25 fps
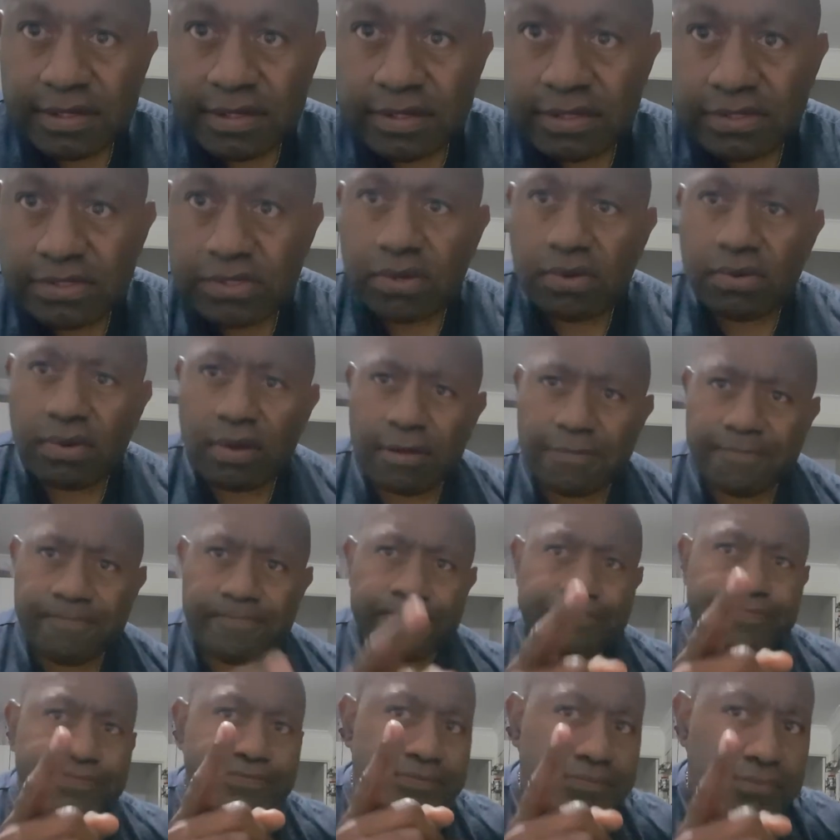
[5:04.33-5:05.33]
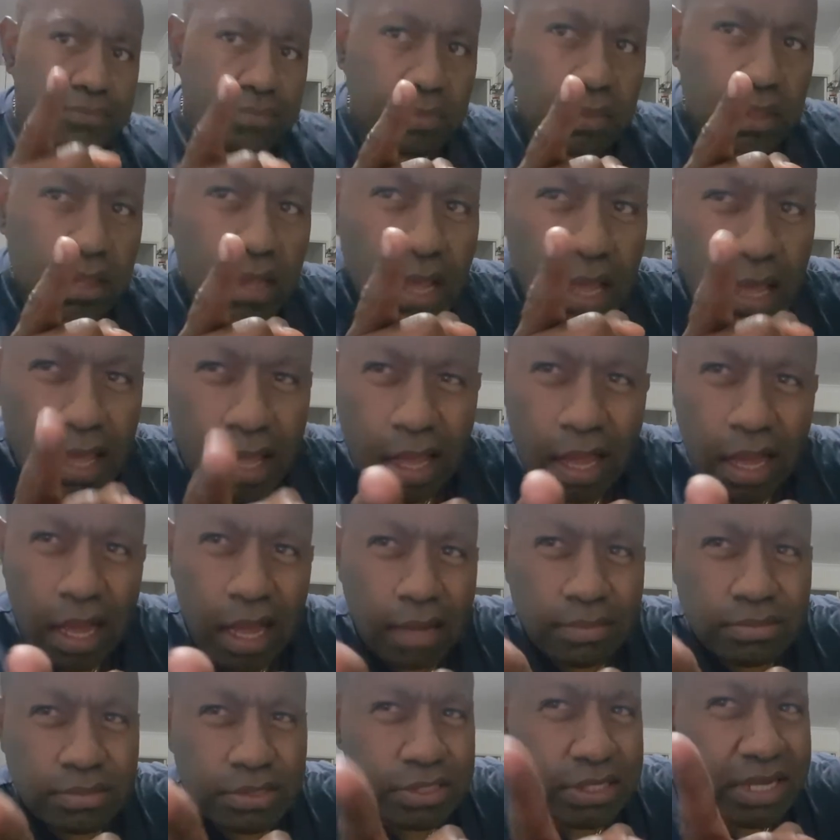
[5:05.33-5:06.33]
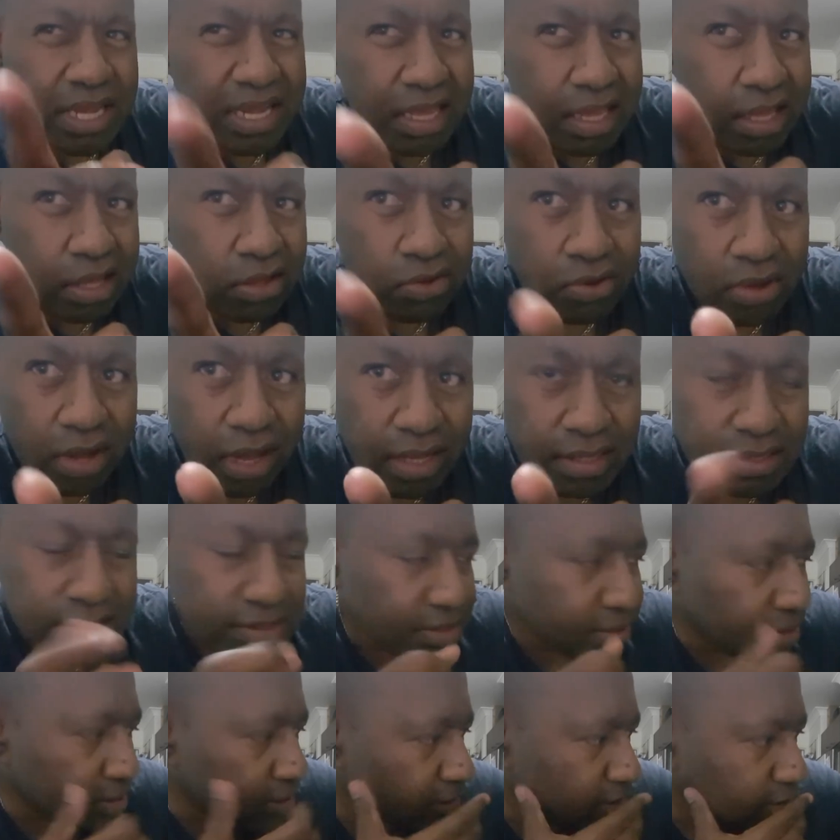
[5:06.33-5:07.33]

So I'm checking you guys,